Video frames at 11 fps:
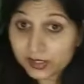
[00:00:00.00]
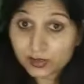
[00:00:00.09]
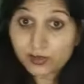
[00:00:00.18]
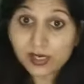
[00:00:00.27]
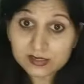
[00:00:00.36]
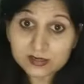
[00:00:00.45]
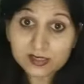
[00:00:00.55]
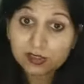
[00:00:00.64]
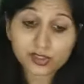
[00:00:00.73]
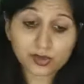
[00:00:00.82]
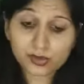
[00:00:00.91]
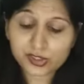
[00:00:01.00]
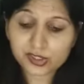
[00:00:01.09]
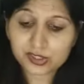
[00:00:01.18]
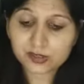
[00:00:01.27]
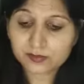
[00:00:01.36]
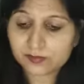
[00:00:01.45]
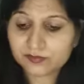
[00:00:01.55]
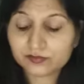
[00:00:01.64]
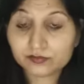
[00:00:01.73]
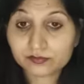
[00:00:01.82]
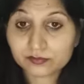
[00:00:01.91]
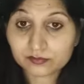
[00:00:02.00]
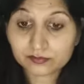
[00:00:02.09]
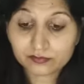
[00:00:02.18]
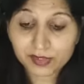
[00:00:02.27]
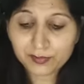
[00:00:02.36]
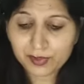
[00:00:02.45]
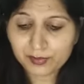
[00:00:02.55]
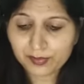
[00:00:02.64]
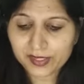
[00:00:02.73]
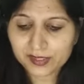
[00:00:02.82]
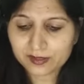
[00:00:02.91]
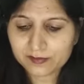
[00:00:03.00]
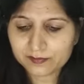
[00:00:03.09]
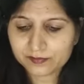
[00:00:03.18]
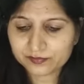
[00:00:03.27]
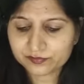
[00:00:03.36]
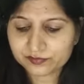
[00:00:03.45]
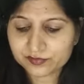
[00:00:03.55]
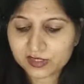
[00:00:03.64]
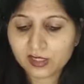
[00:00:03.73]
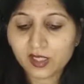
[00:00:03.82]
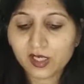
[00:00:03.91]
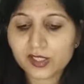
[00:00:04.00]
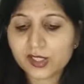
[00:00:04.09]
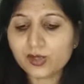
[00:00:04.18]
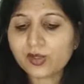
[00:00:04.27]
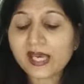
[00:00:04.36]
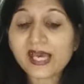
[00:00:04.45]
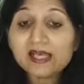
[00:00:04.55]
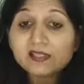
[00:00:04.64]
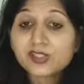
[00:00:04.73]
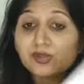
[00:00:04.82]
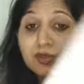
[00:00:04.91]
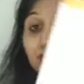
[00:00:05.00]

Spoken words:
to ask such question. Be prepared. S2.